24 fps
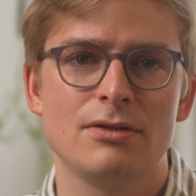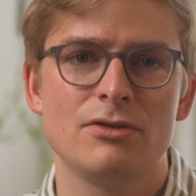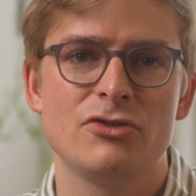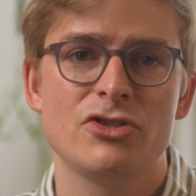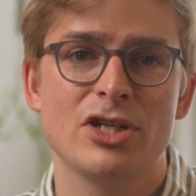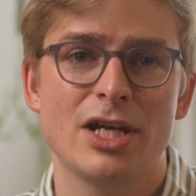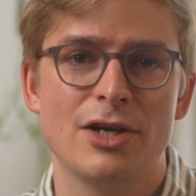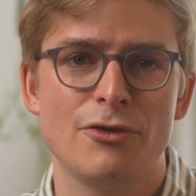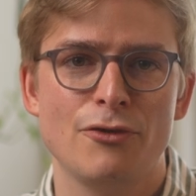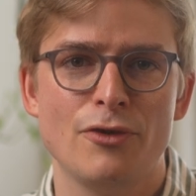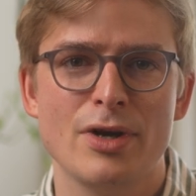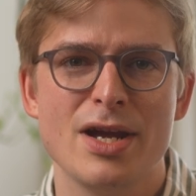
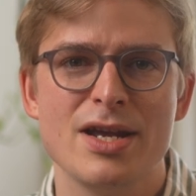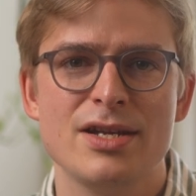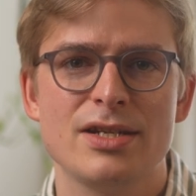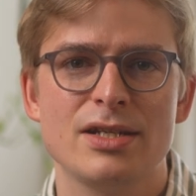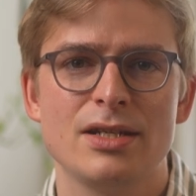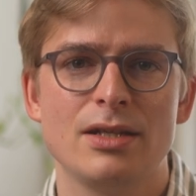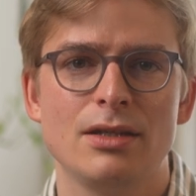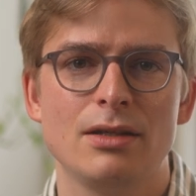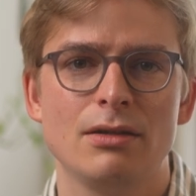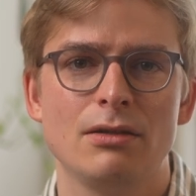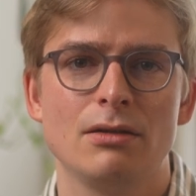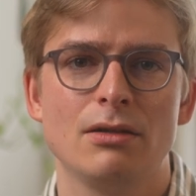
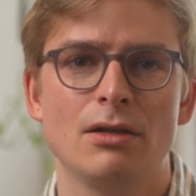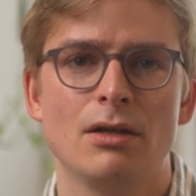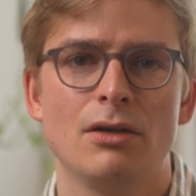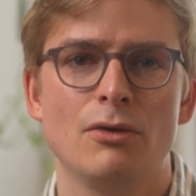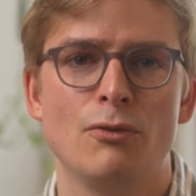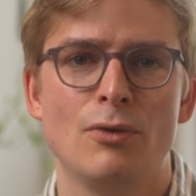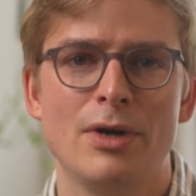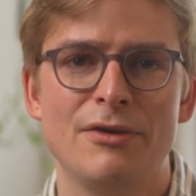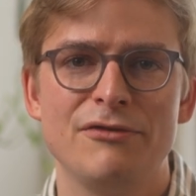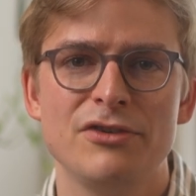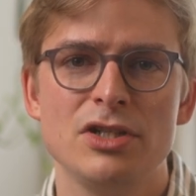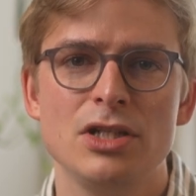generating
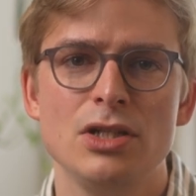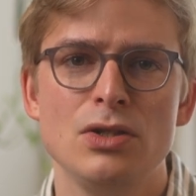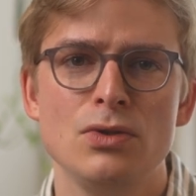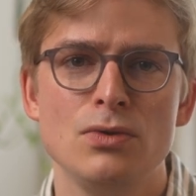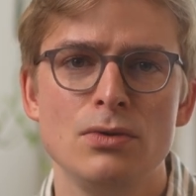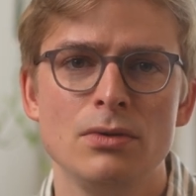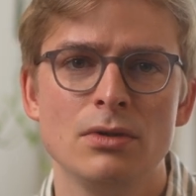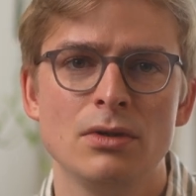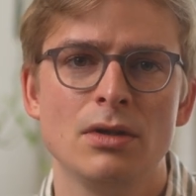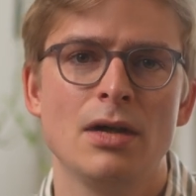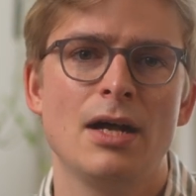revenue